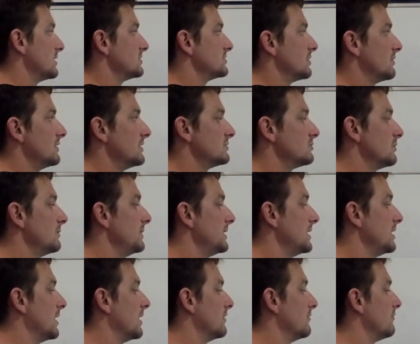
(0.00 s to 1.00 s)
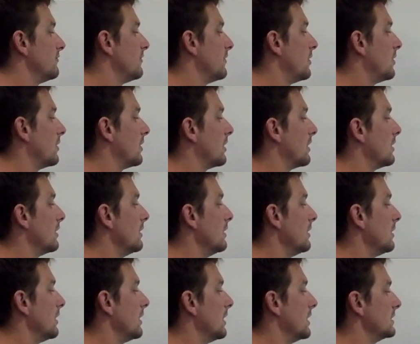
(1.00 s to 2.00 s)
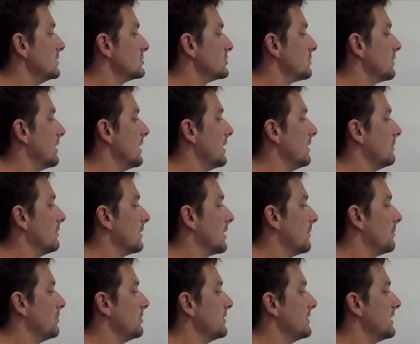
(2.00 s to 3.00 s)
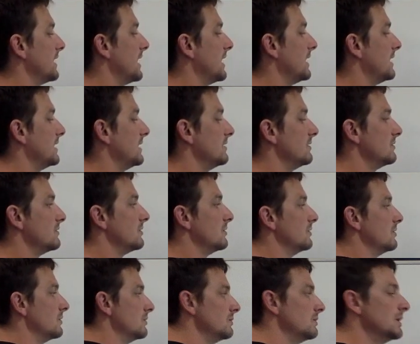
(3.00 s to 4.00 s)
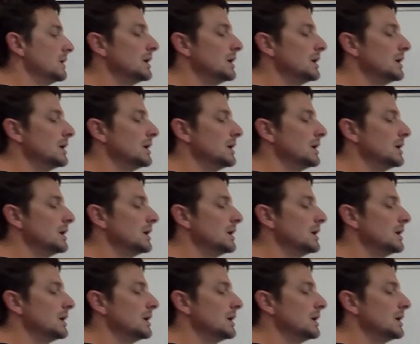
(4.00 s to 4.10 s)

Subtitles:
So this would be gun far tray when I put that into